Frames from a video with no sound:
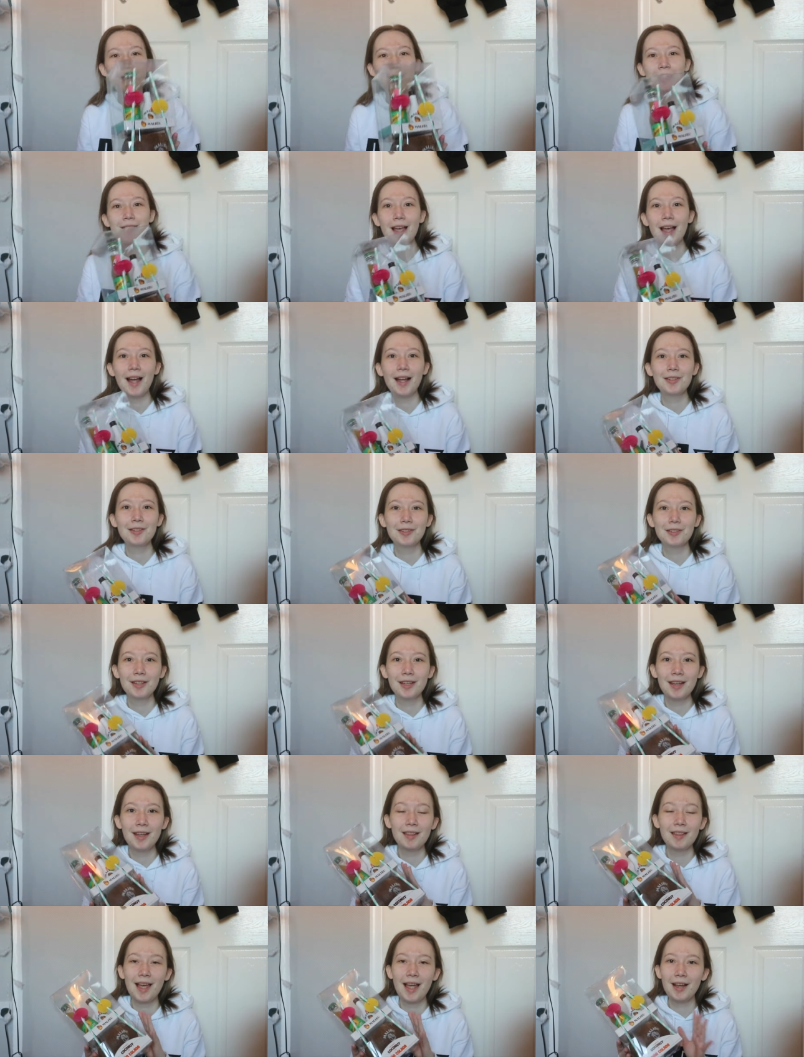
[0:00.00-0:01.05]
it was
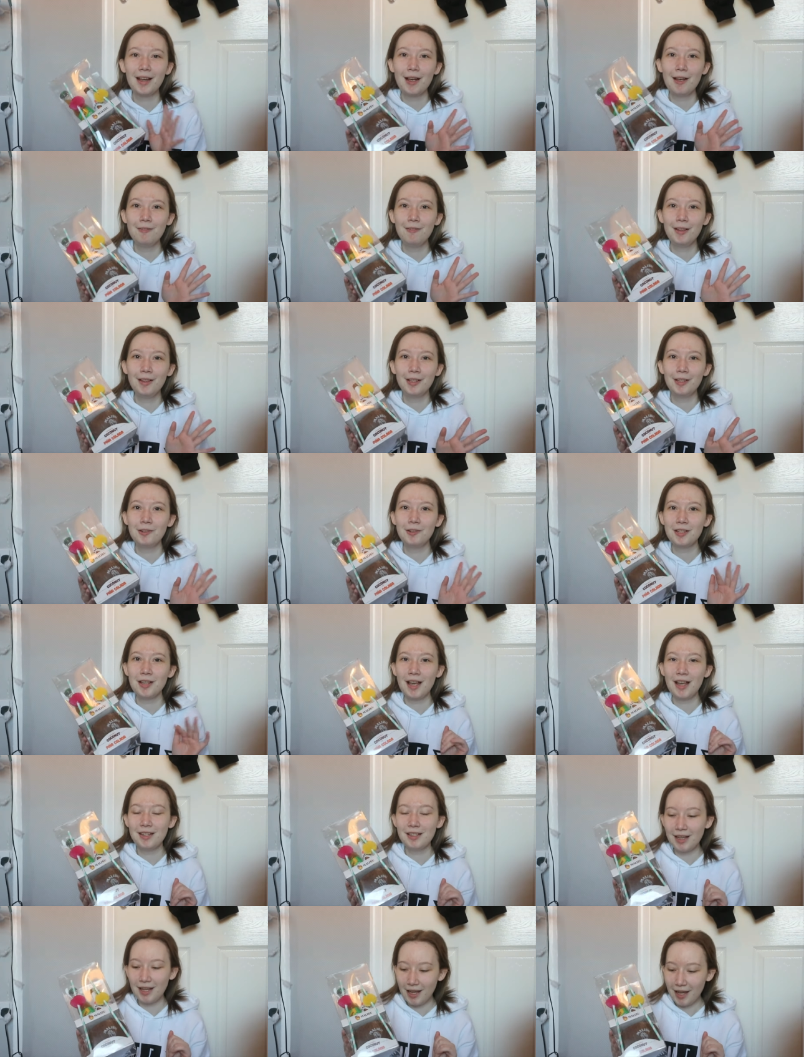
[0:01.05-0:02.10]
actually like a really good
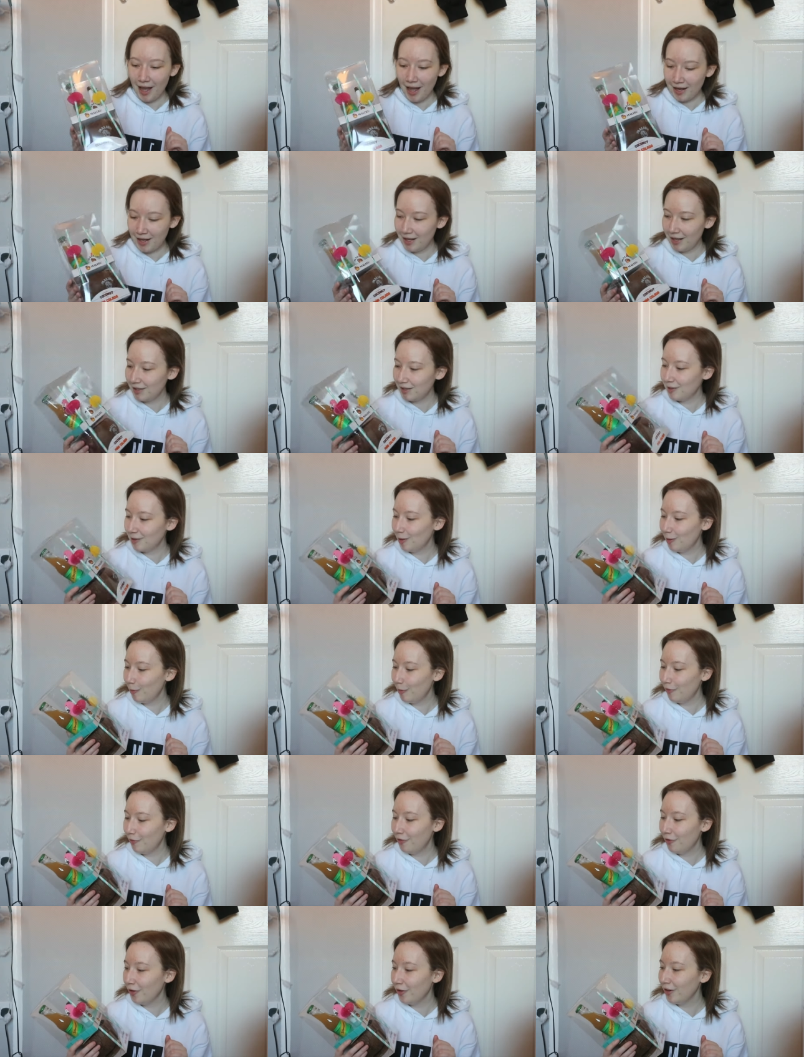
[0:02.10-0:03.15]
idea, and it's
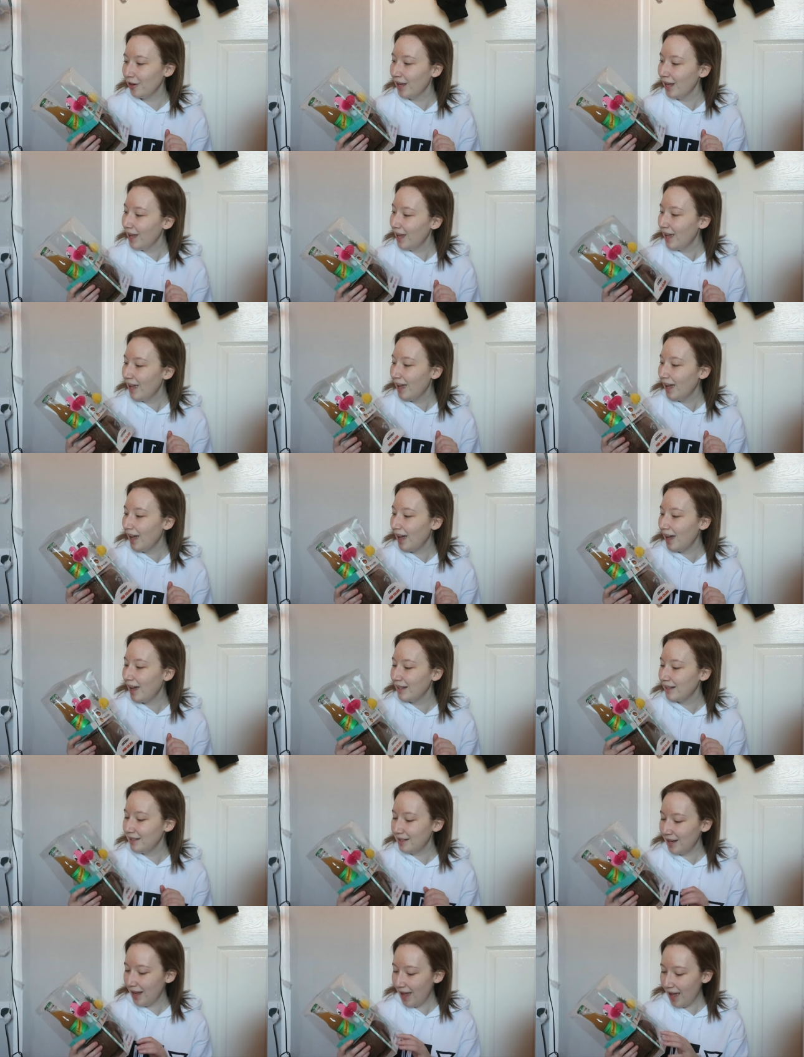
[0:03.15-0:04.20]
super fun.
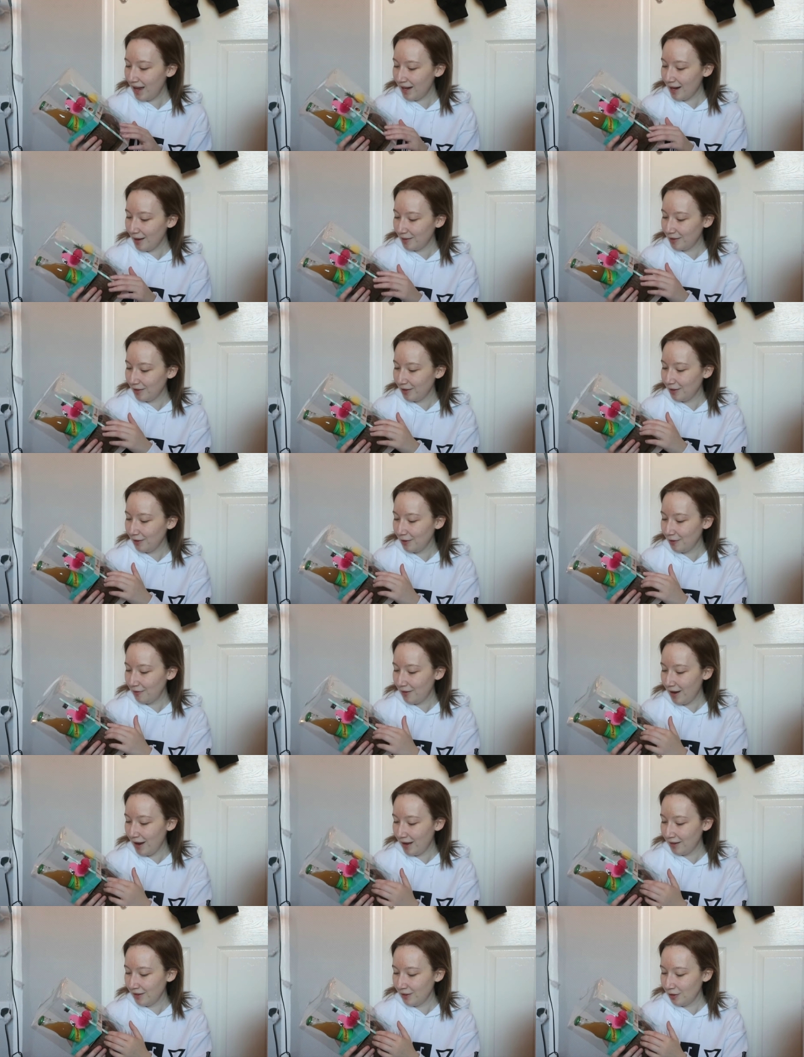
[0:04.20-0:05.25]
And yeah, I absolutely love
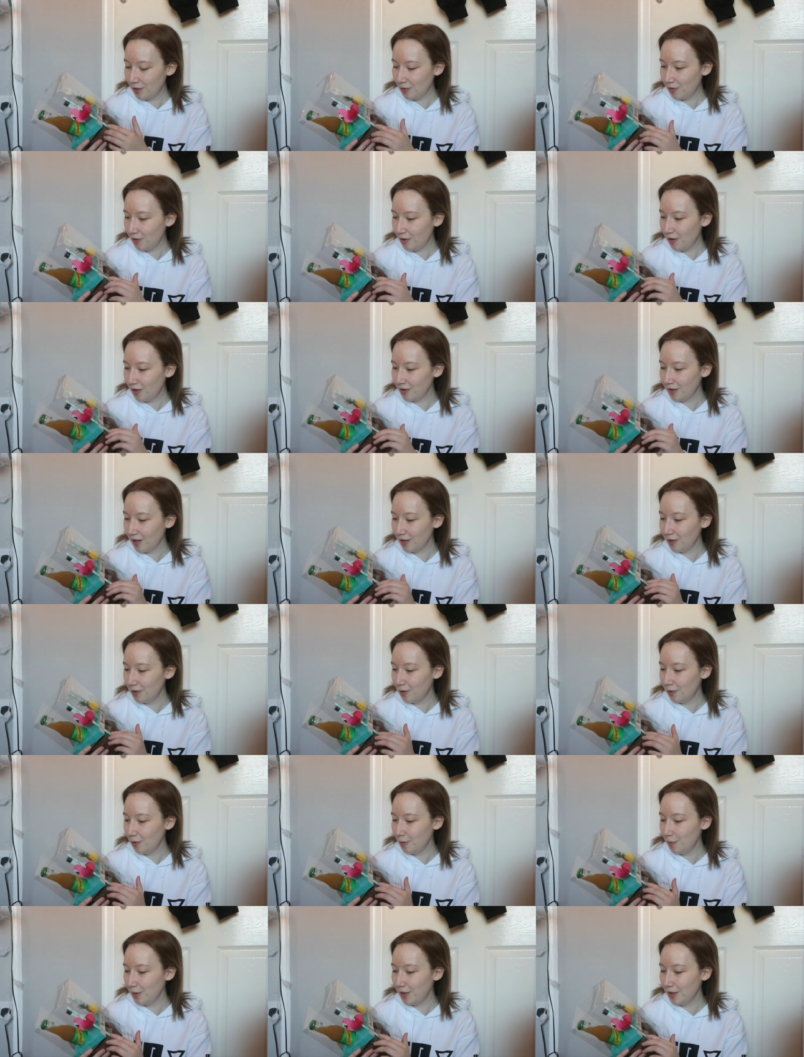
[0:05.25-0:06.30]
it. And the straws are
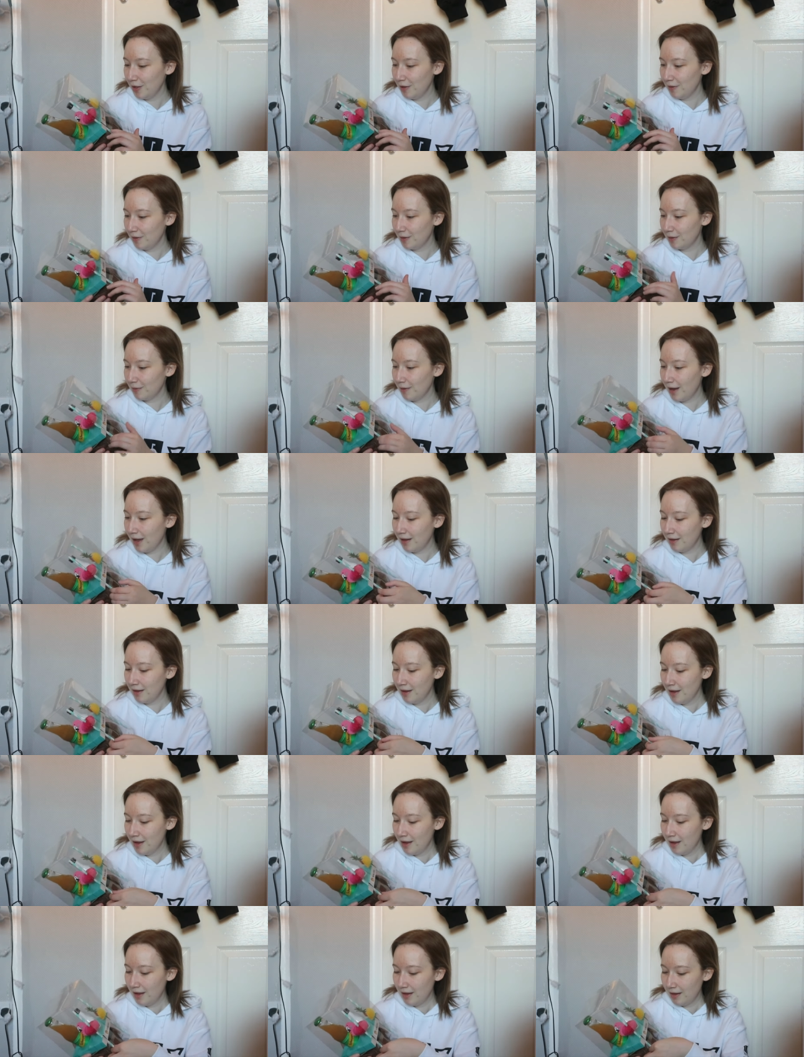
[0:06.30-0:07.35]
super cute as well.
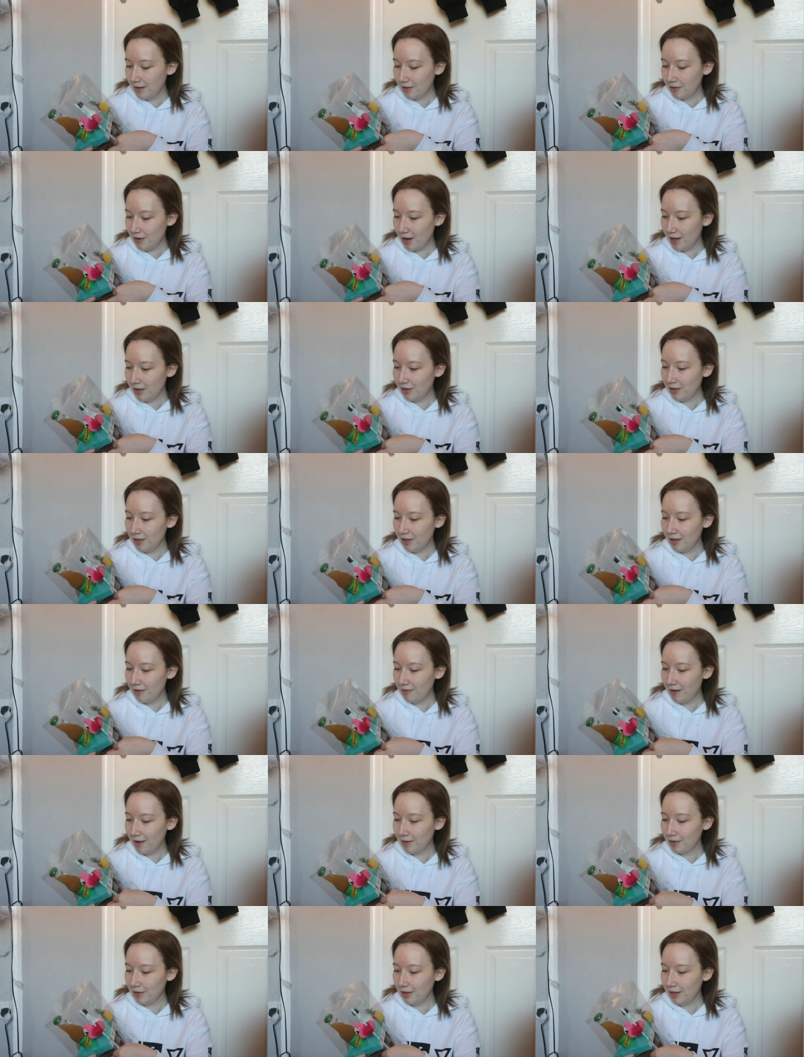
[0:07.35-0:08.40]
I'll try and turn it
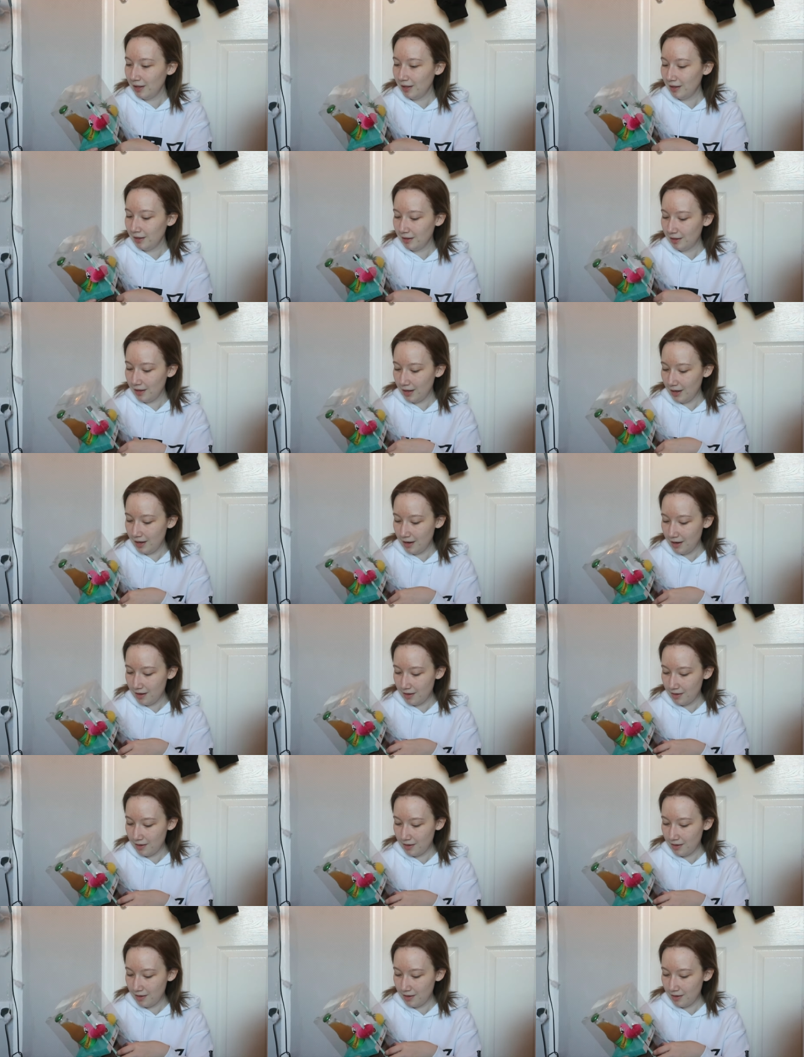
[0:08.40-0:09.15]
around so you can see.